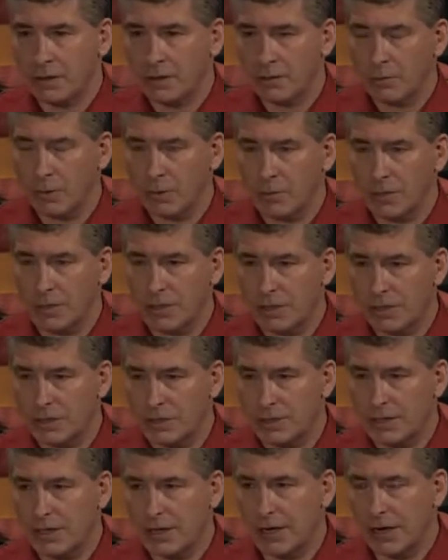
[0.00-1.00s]
We wanted to
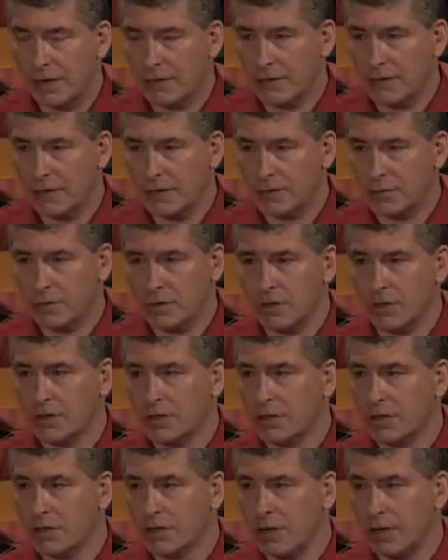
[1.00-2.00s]
see how things were going to
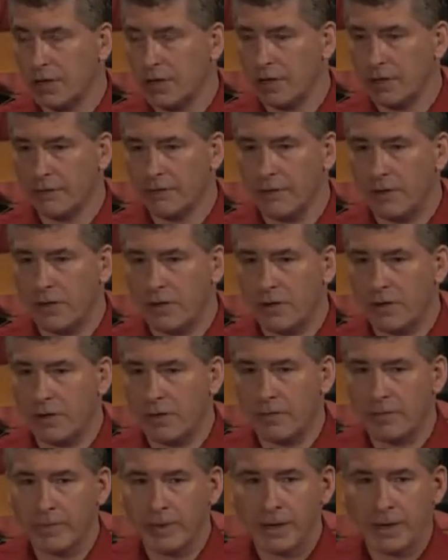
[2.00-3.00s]
look like in the
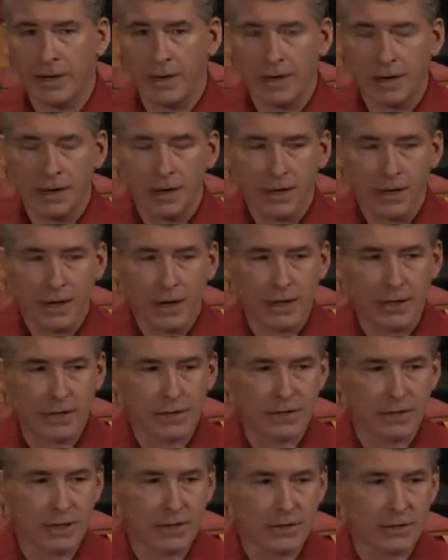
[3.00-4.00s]
fall. And
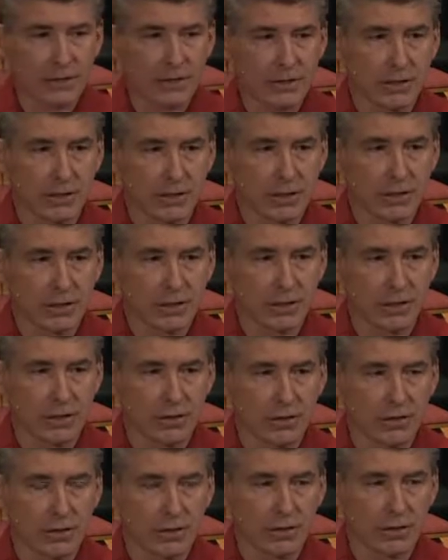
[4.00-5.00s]
essentially, you
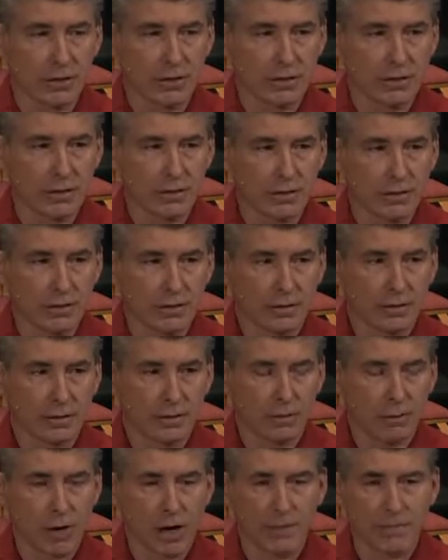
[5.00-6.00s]
could
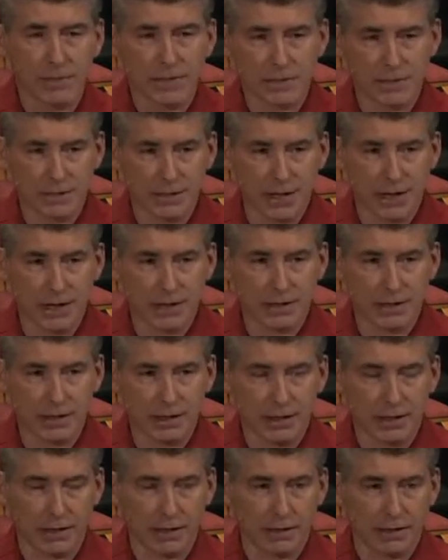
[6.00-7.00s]
wipe the slate
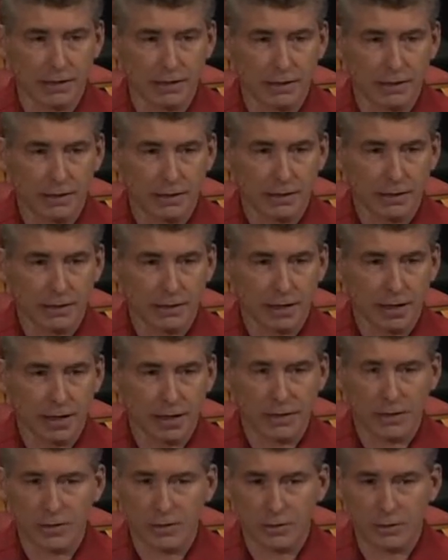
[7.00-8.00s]
clean
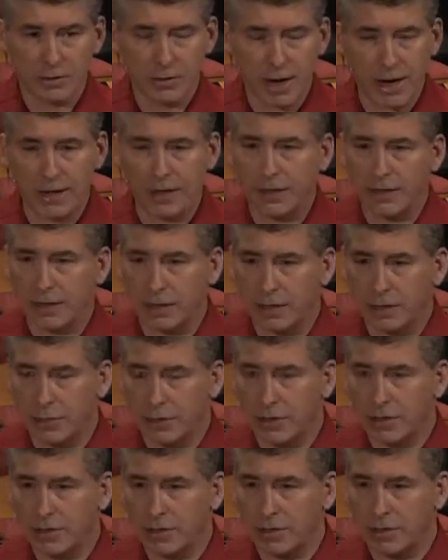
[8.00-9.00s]
and do anything you
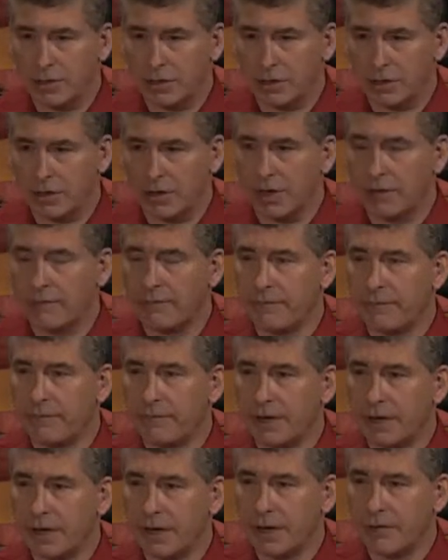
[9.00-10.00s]
wanted to do. If,
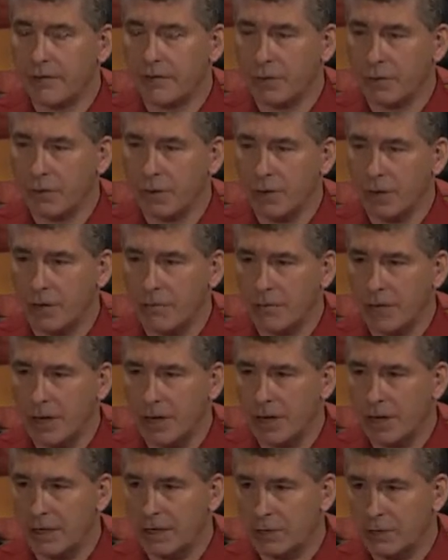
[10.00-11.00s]
if you were going to
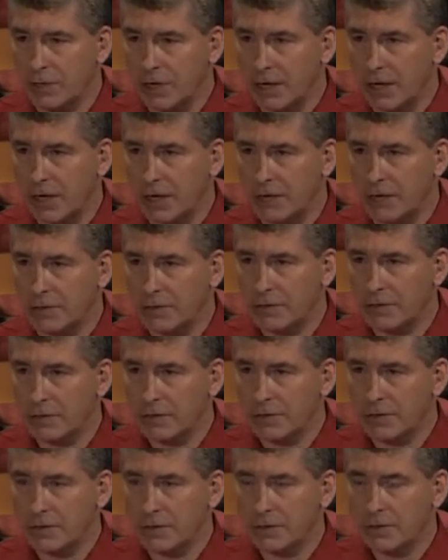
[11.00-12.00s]
make a change,
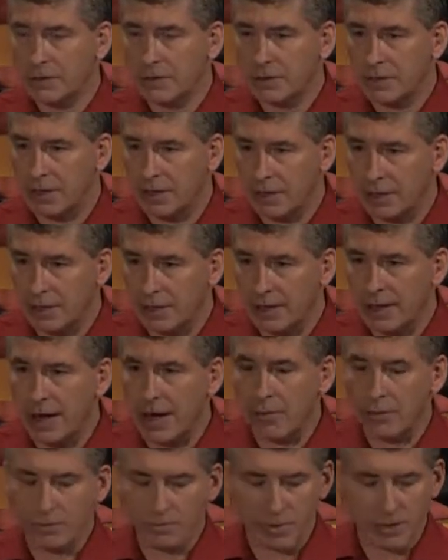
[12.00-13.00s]
then
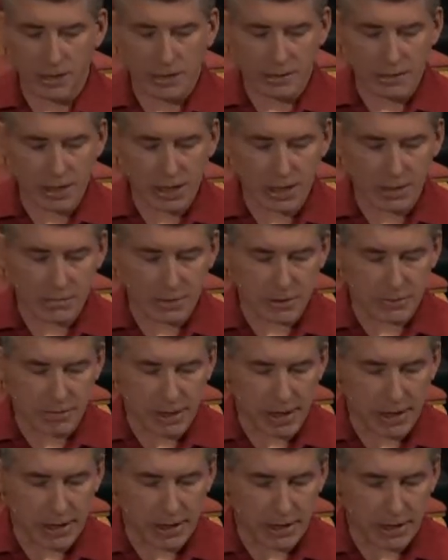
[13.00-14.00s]
now would be the time to
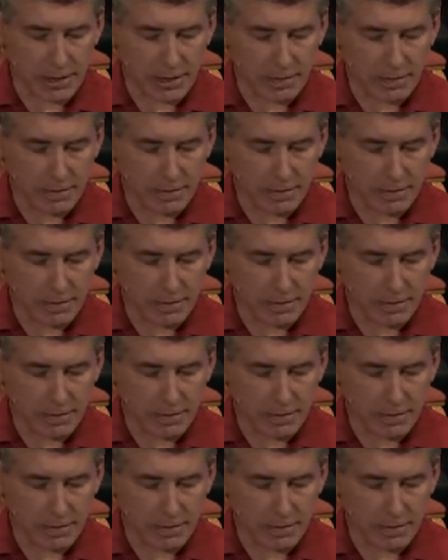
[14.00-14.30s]
make it.